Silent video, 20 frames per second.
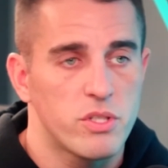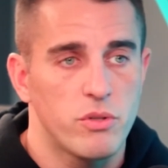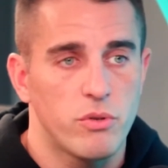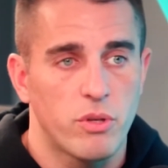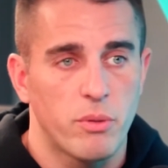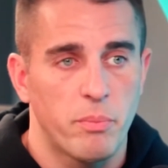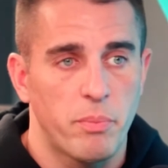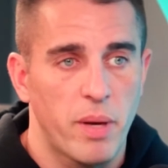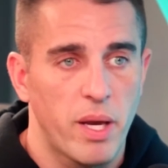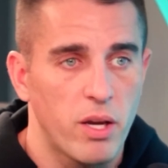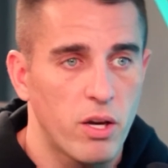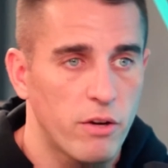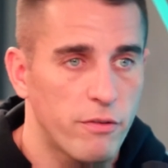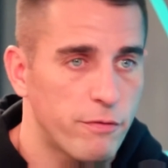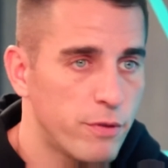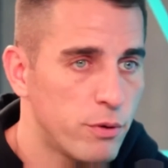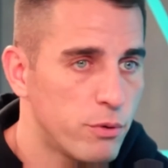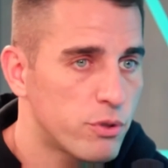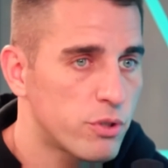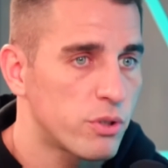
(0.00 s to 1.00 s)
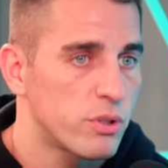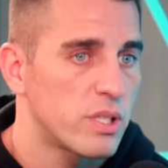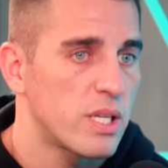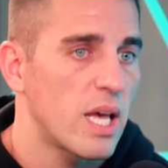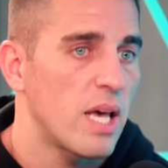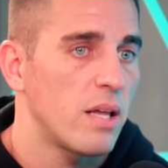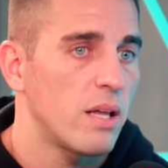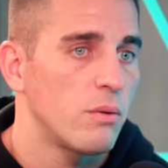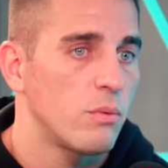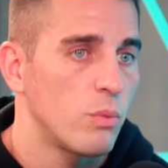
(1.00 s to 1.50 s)
You can pay off future
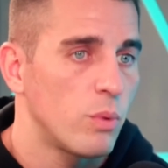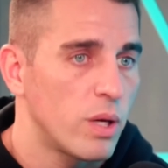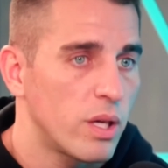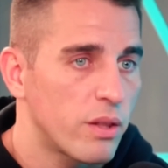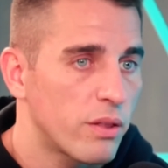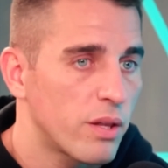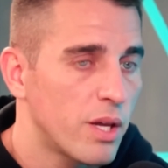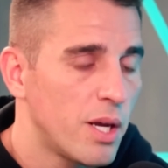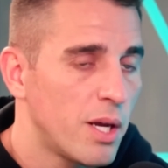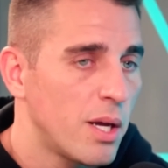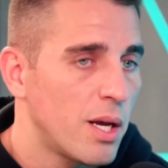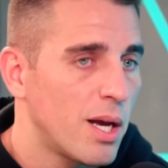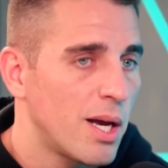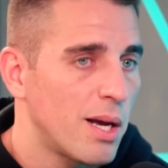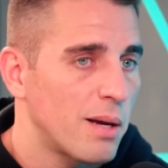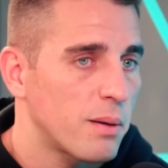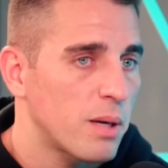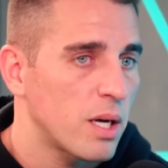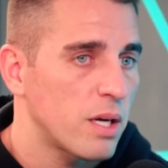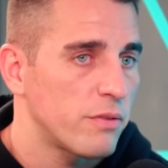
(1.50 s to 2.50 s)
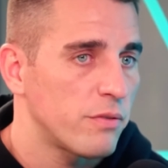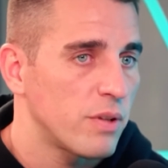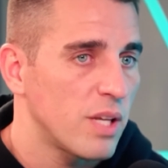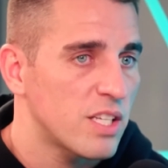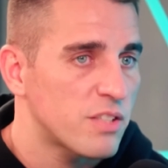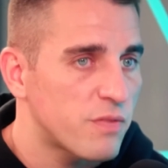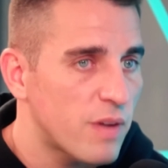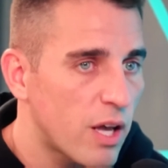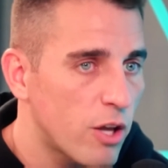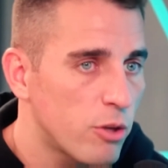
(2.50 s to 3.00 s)
debt with kind of
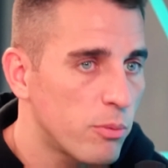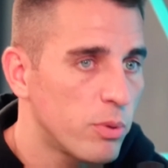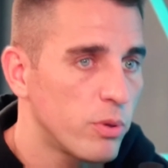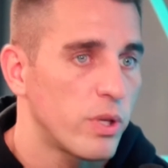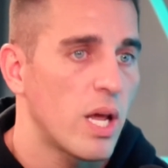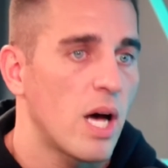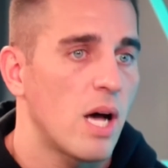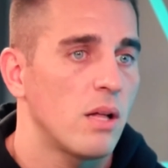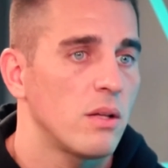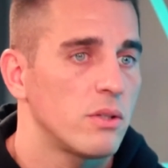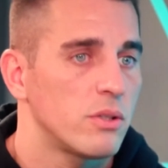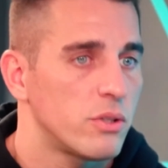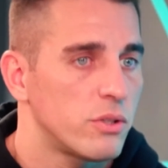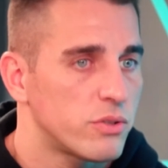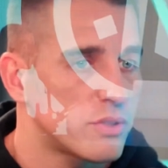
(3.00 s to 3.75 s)
less valuable dollars.